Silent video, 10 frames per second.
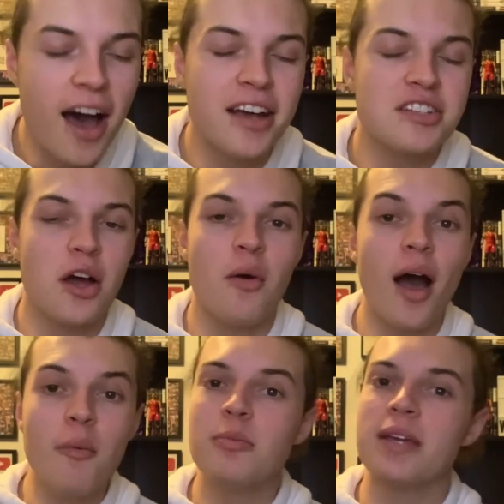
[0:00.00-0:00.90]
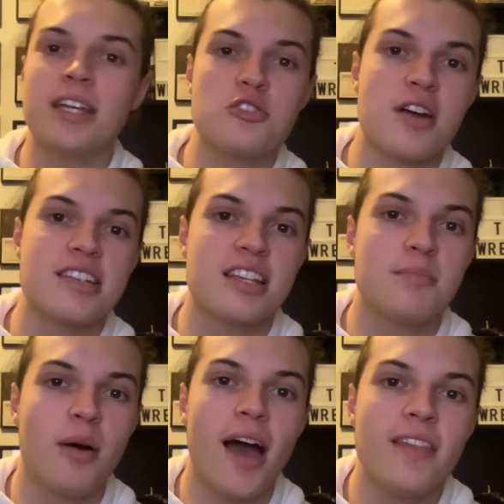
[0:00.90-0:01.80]
So I would be
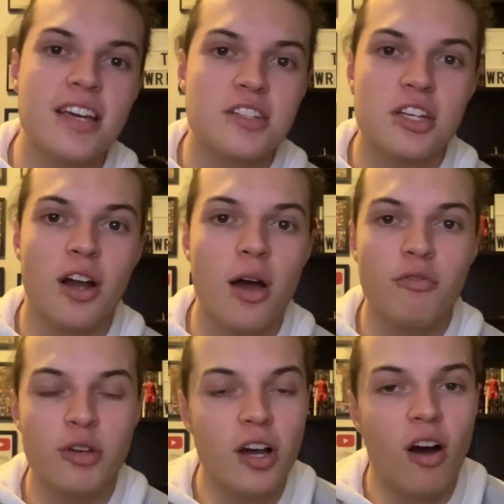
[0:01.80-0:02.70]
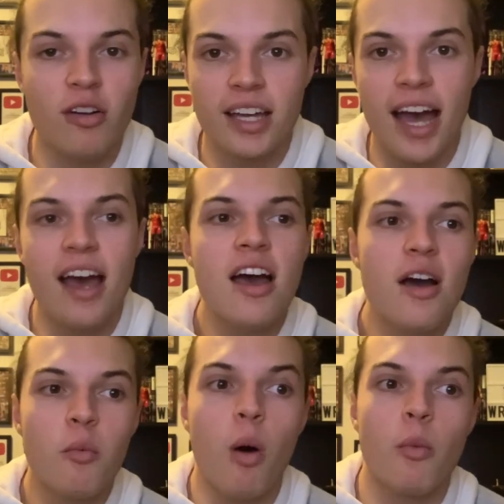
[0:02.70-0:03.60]
interested by this, you know, if we can't get
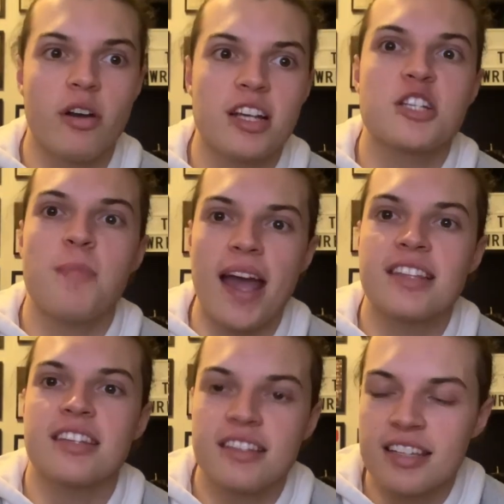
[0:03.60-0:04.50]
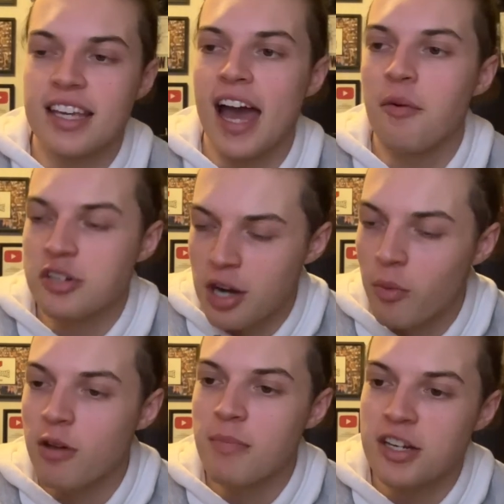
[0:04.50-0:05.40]
what we're expecting to get, which I
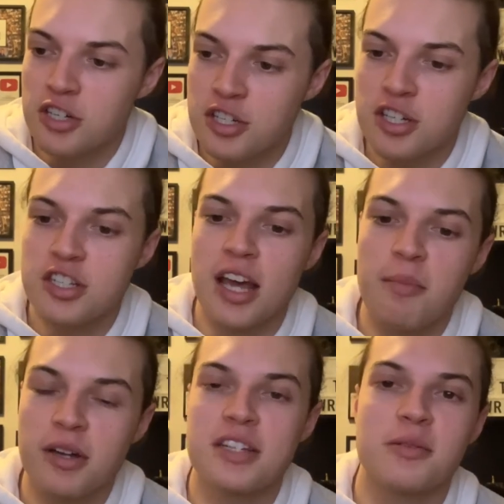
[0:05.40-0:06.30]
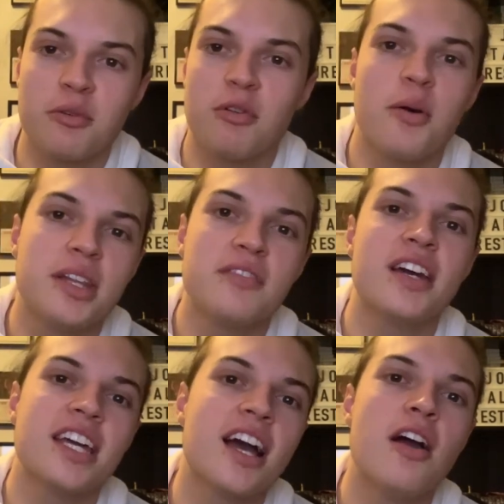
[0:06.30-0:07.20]
won't mention just yet because it will ruin the
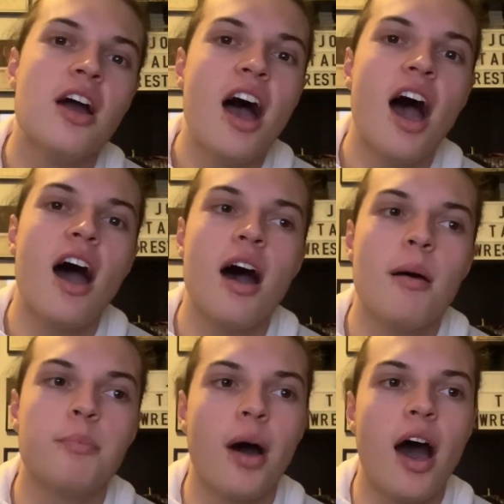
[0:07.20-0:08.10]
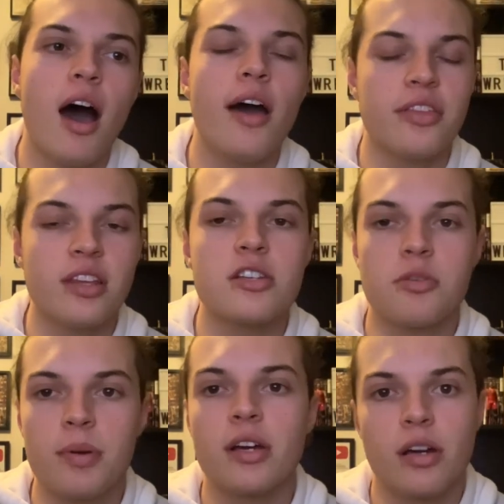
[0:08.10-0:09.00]
video. But I think this
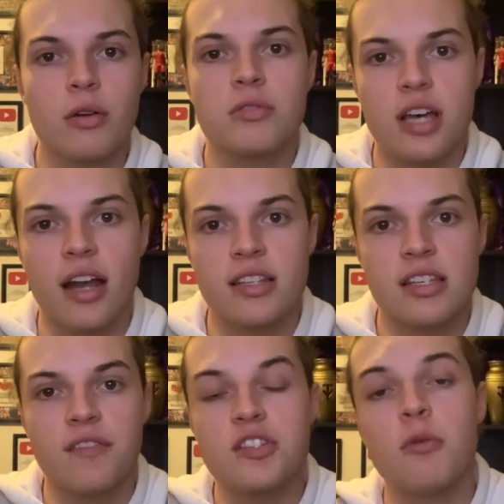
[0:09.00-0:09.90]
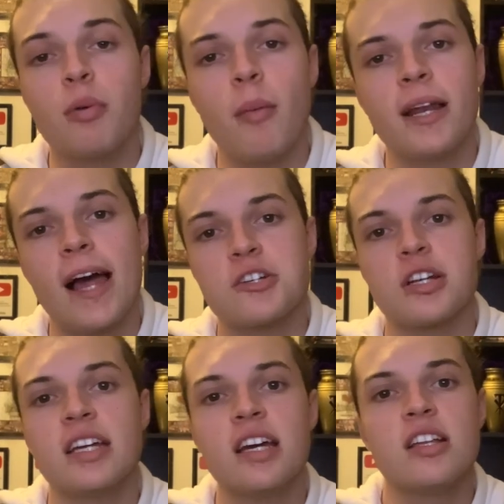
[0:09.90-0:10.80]
would be a good alternative. So Bobby
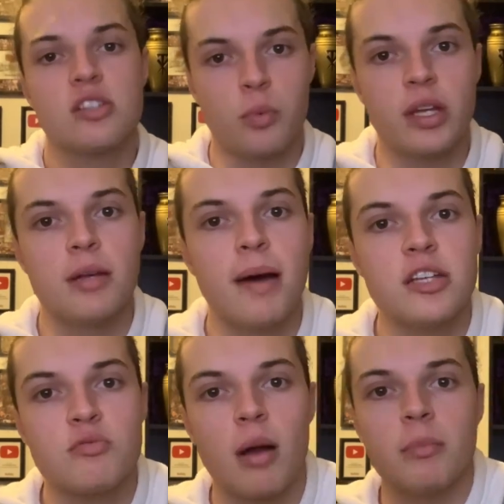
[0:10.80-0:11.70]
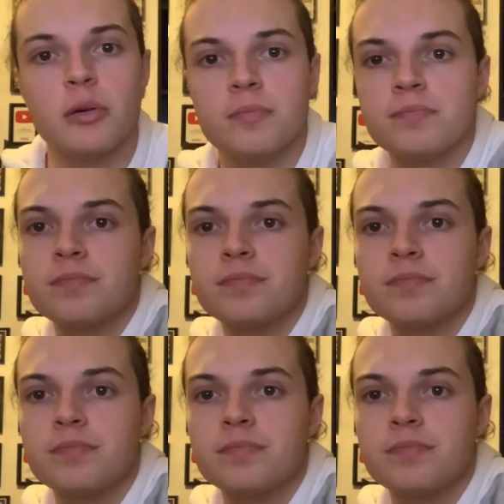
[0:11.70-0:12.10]
Lashley to win the Men's Rumble.